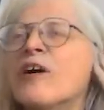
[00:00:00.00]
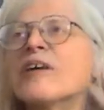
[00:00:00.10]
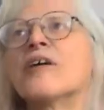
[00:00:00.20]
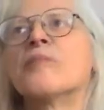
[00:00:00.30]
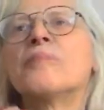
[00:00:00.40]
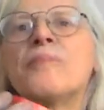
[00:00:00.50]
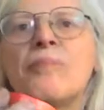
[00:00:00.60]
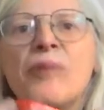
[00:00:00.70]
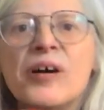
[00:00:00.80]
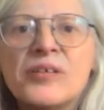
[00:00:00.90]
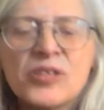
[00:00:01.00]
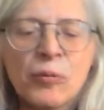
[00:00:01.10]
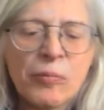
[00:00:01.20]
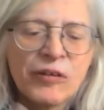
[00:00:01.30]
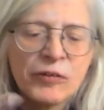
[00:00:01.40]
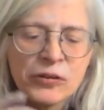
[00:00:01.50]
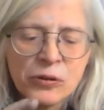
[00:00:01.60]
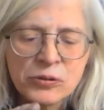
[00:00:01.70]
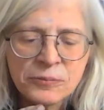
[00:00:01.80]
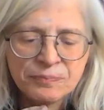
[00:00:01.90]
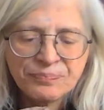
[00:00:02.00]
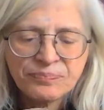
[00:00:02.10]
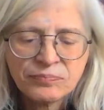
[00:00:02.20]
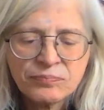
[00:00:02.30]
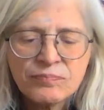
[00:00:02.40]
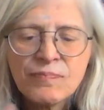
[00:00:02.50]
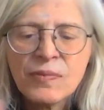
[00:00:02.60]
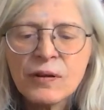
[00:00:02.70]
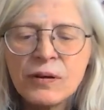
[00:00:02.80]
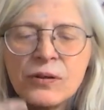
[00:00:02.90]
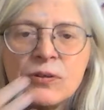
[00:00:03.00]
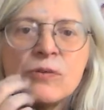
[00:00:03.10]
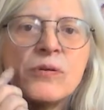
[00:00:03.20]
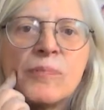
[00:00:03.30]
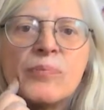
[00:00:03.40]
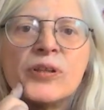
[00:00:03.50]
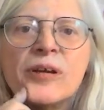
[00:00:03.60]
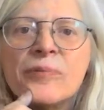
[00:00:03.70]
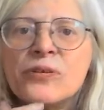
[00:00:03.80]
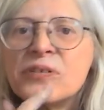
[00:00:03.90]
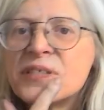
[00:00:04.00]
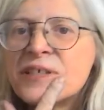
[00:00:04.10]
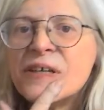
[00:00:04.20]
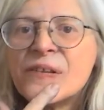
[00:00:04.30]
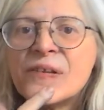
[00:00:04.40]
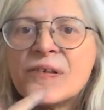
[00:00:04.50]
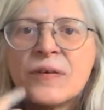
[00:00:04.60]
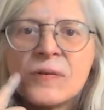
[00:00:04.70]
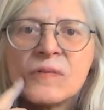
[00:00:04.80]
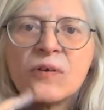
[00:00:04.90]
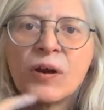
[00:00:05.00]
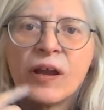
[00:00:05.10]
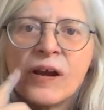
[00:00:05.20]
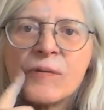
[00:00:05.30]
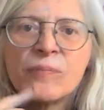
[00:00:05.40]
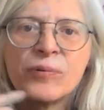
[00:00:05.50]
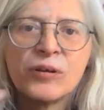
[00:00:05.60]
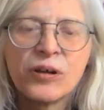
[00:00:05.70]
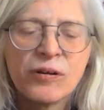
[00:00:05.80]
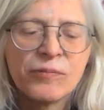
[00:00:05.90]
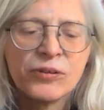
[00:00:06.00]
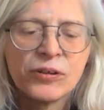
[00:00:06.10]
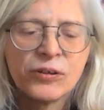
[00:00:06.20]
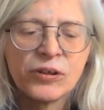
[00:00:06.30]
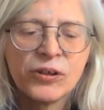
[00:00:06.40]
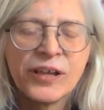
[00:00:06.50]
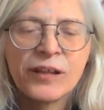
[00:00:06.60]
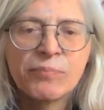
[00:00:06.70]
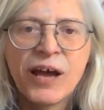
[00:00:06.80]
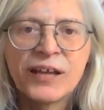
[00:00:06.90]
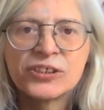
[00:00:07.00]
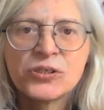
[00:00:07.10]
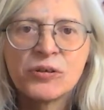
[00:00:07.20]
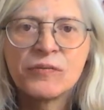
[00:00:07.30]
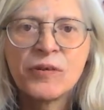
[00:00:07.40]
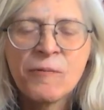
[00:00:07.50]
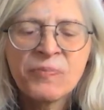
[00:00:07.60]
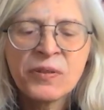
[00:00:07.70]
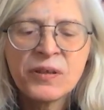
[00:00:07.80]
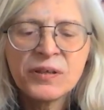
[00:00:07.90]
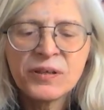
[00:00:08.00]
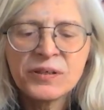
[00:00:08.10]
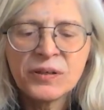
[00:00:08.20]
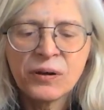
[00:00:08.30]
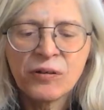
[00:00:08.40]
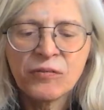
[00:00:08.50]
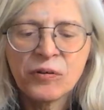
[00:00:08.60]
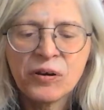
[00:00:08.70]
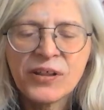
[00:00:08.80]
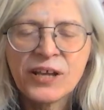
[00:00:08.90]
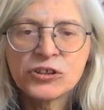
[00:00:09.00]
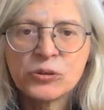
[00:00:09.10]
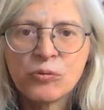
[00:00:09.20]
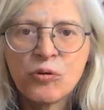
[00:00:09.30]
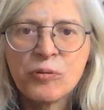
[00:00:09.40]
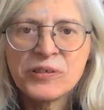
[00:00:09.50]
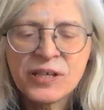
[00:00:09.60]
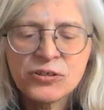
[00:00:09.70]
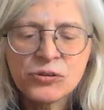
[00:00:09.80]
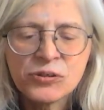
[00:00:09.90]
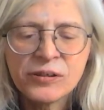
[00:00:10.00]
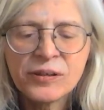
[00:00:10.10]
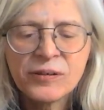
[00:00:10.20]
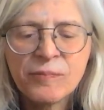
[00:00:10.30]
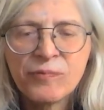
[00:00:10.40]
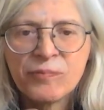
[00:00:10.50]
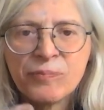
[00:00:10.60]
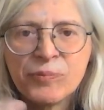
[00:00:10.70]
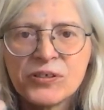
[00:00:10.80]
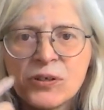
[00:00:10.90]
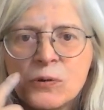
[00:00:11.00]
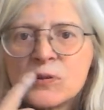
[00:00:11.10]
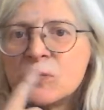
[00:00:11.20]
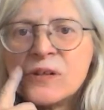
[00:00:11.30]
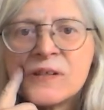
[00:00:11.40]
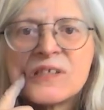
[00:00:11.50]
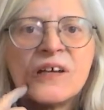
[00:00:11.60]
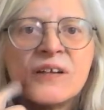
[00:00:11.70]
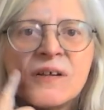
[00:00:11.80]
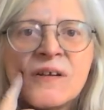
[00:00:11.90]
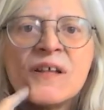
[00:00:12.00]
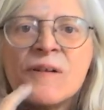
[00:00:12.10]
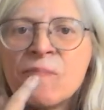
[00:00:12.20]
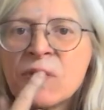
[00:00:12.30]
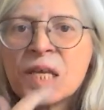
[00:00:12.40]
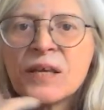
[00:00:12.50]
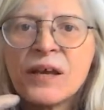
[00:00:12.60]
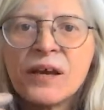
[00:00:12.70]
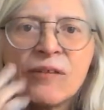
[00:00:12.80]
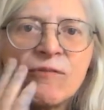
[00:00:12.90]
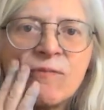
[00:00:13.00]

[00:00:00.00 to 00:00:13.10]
on some of my video, you put them in your skin. Okay, you get patches of natural women's estrogen because it goes through the skin, and